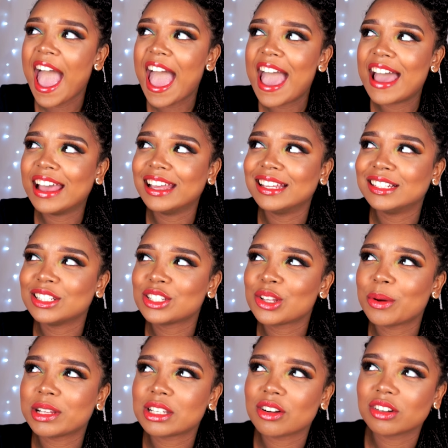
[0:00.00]
And
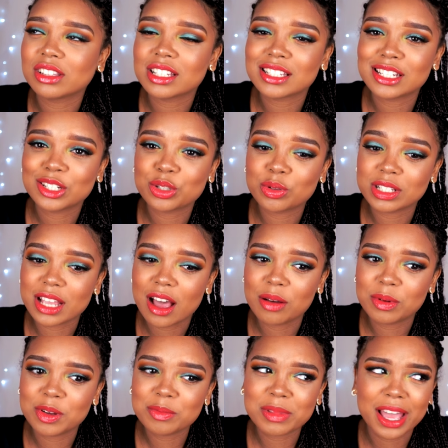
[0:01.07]
so I started listening to his
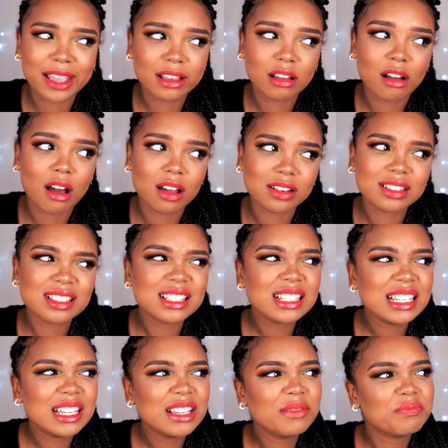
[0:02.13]
album, like
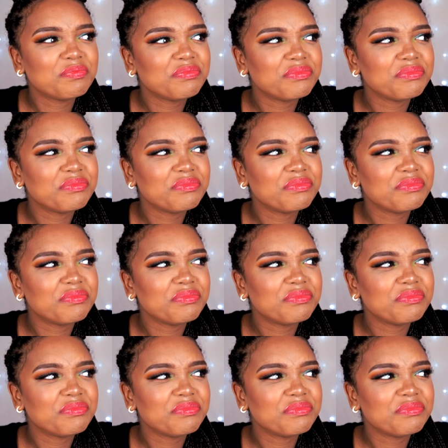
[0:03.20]
honestly,